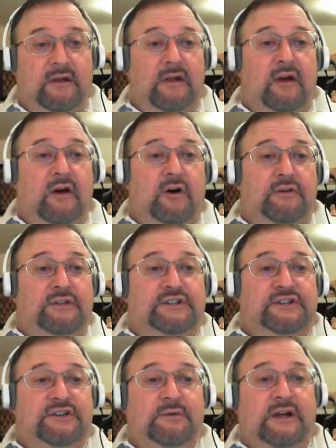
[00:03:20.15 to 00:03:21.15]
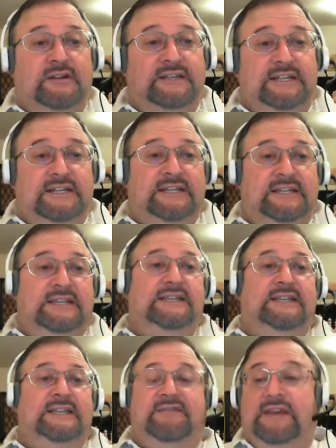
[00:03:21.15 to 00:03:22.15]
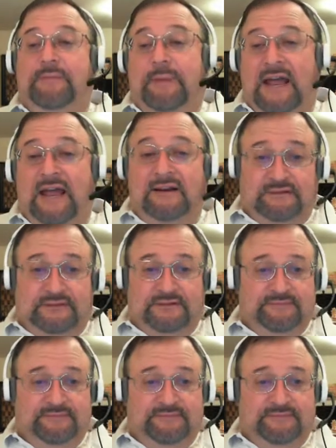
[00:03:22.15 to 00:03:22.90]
are these new LCD TV panels.